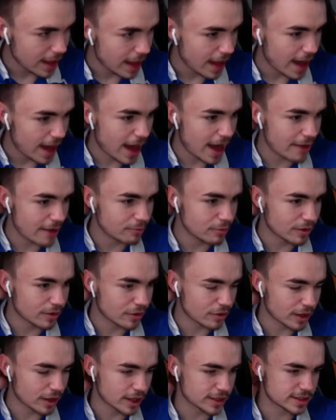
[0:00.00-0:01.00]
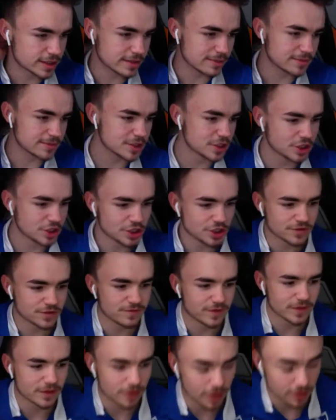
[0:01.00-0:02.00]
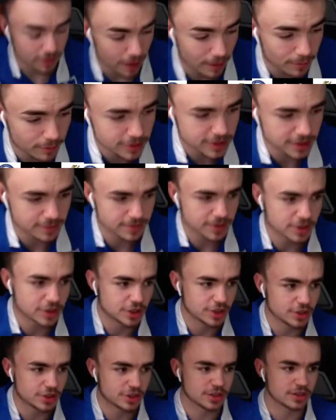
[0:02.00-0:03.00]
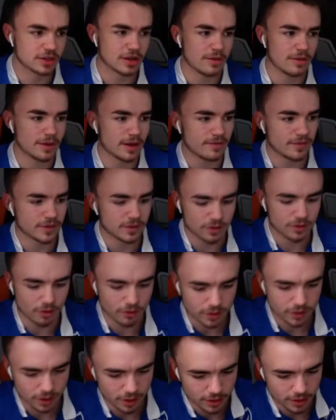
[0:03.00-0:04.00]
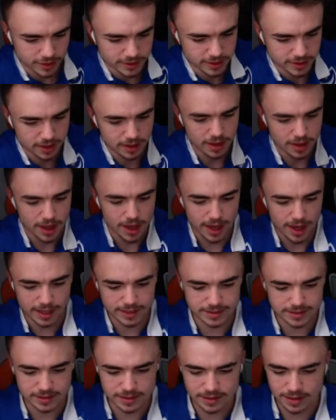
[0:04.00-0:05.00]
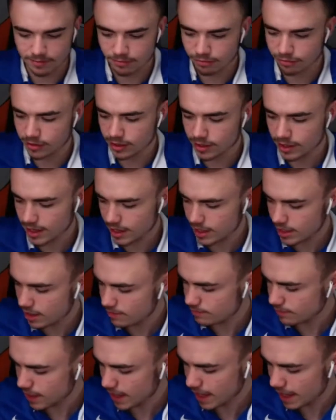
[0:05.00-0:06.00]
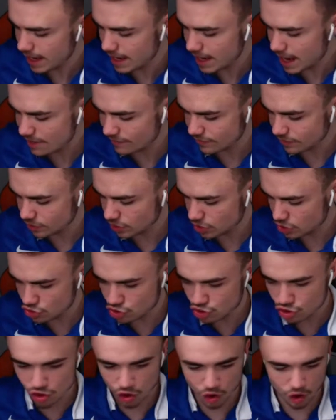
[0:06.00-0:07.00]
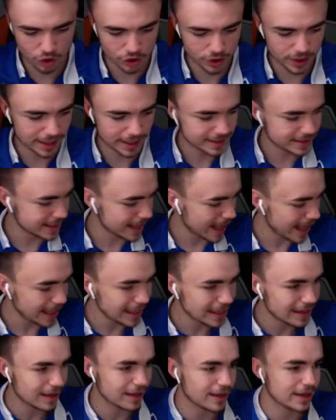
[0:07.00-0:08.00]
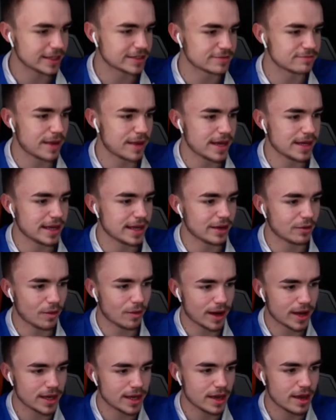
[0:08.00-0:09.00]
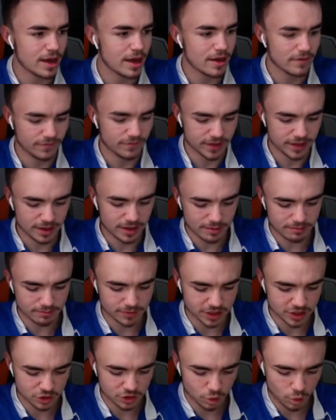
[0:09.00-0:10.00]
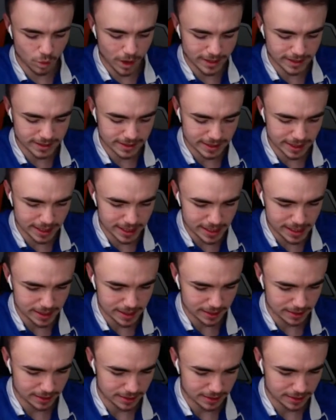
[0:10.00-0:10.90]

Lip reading: We've got a substitution for double substitution coming up for Doncaster. It's the number 11, John Taylor, is making way for number 20,